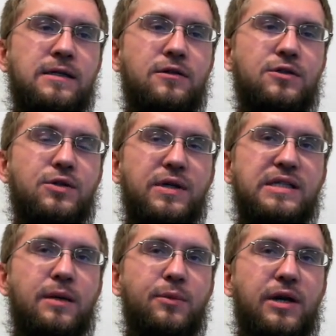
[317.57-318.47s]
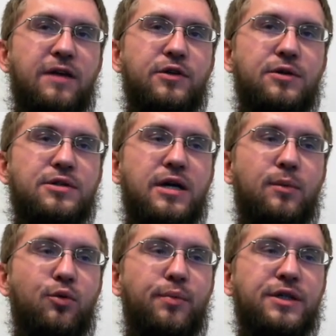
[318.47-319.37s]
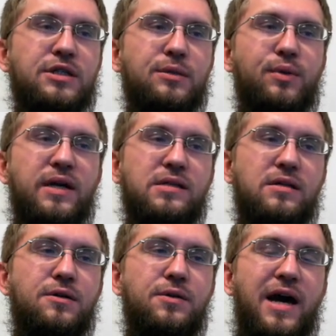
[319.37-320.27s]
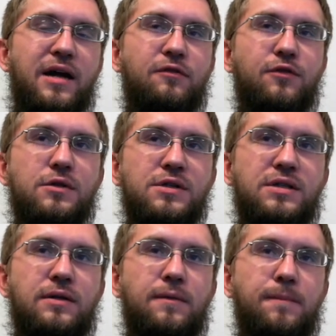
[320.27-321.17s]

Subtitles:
So that's it. I'm going to have to use a couple bench supplies to do that at first.